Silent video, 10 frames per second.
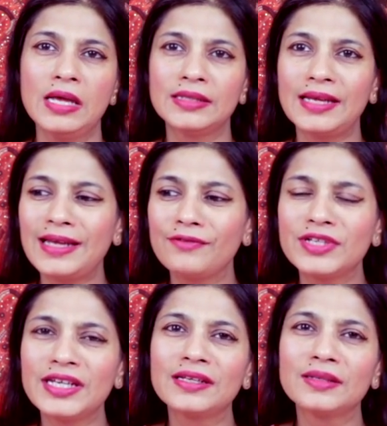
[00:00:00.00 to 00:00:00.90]
that have
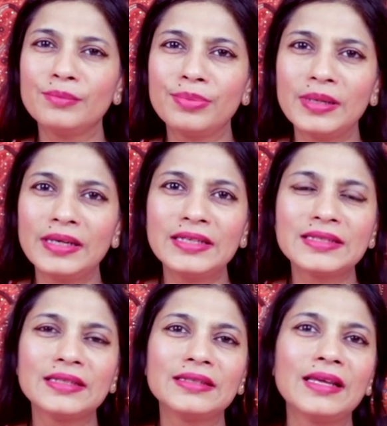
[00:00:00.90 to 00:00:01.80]
taken
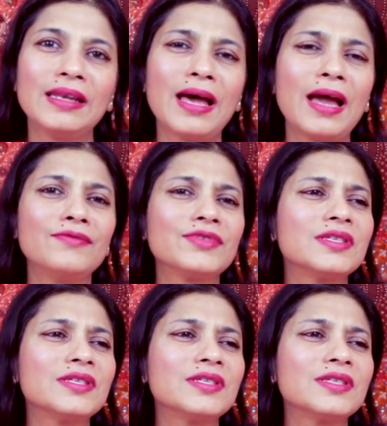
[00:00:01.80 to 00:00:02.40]
place in their lives